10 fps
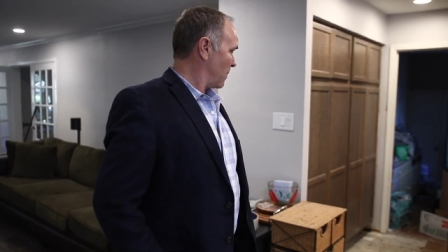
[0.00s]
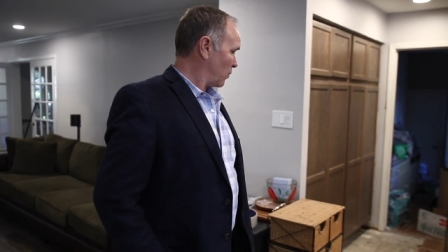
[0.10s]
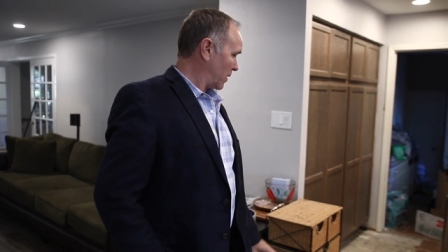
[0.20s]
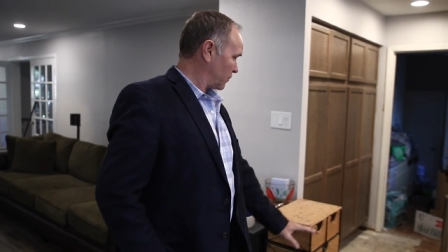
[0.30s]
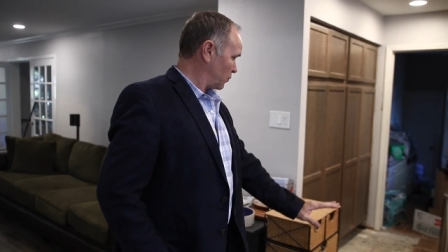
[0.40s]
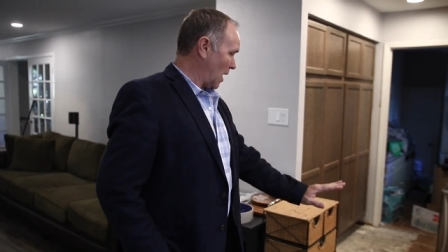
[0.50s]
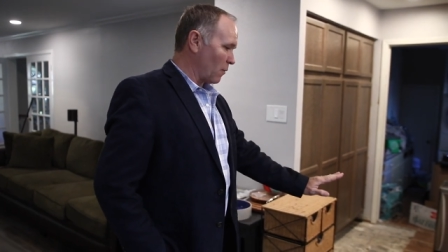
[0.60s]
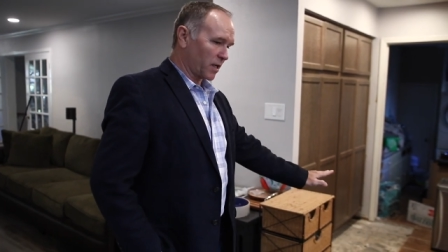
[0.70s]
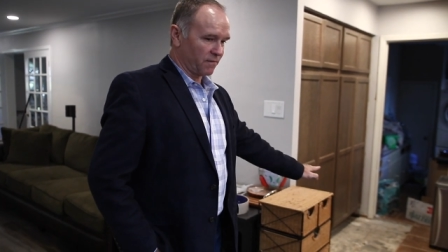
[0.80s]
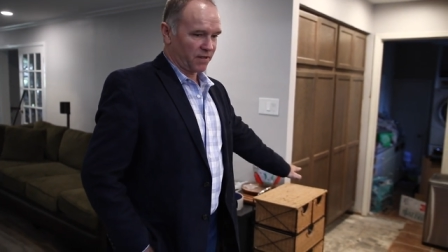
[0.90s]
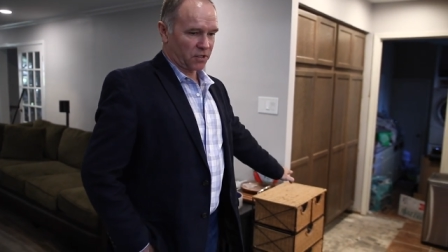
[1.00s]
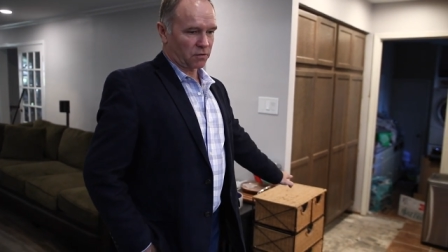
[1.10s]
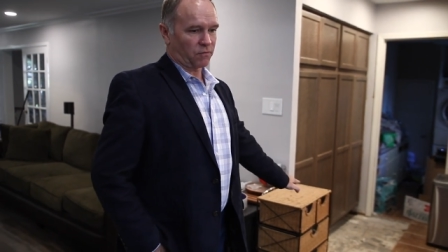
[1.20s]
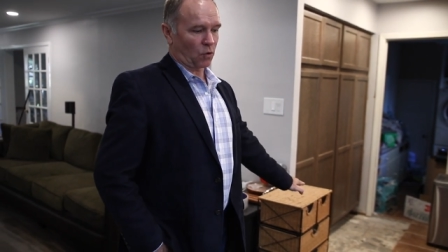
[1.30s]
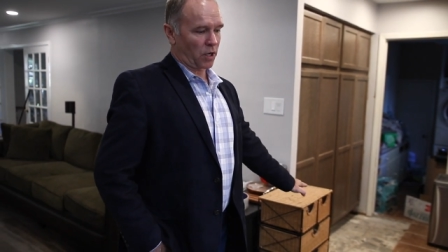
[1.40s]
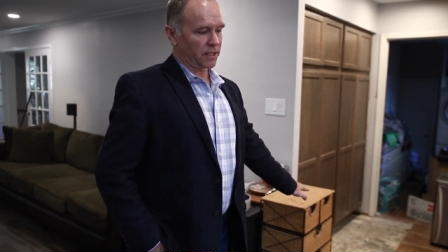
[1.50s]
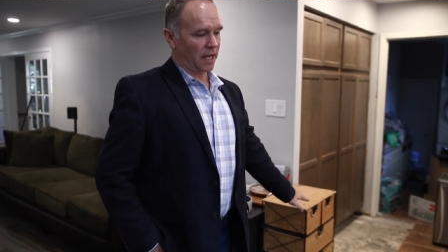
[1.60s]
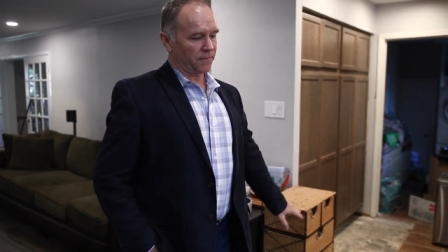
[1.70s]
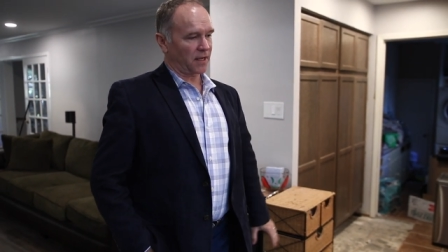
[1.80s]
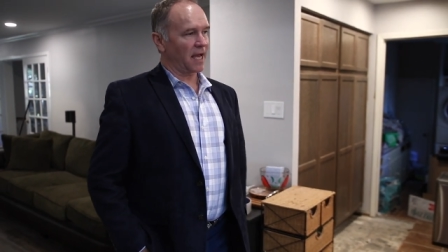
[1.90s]
We'll have to, now we can finish the flooring,
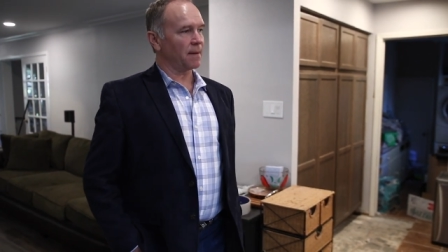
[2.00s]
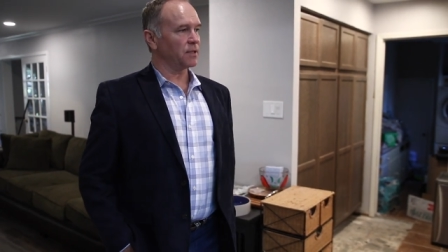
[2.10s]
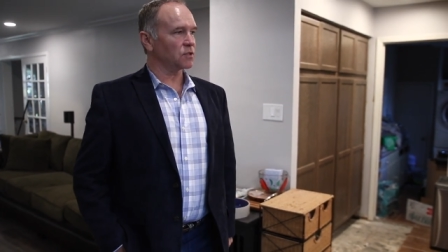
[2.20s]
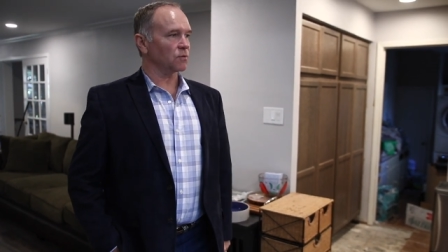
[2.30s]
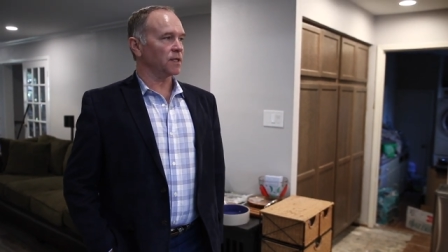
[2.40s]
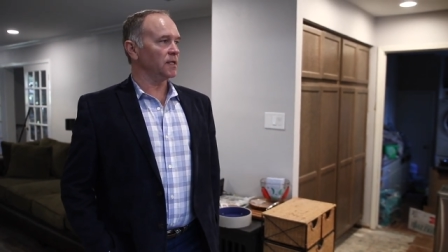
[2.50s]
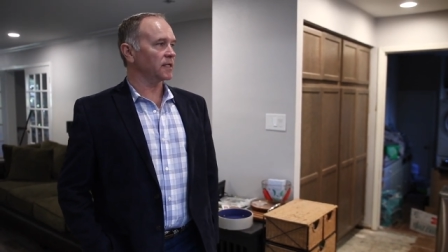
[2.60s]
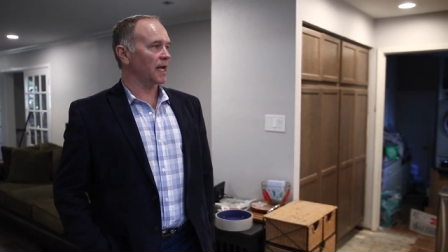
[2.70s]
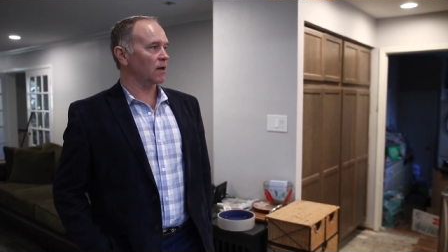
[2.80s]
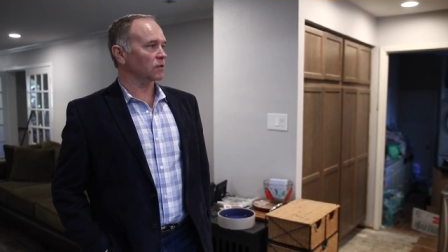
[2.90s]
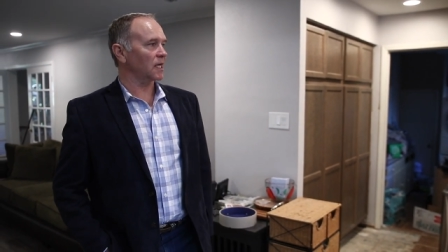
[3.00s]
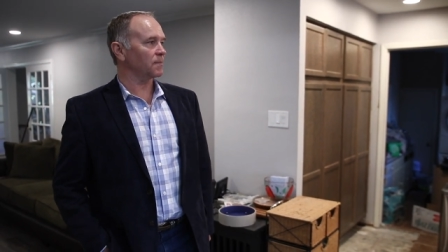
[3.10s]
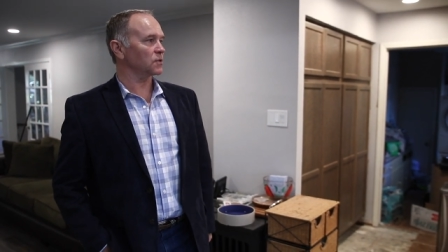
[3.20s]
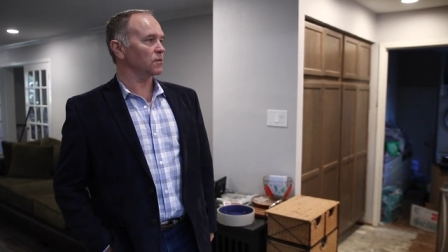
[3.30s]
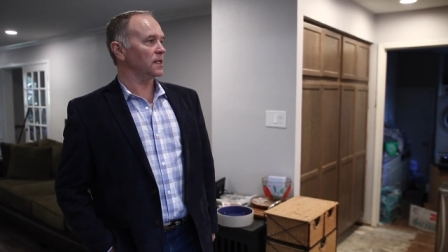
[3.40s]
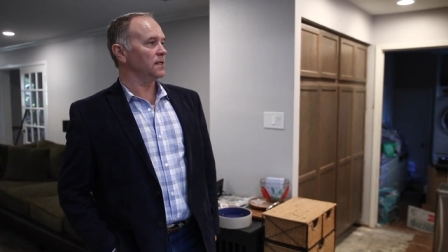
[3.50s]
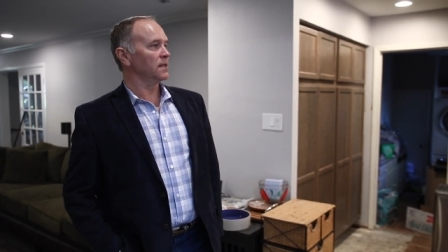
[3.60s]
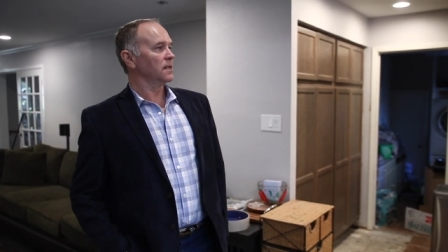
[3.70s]
now that the cabinets are in, the countertops are in.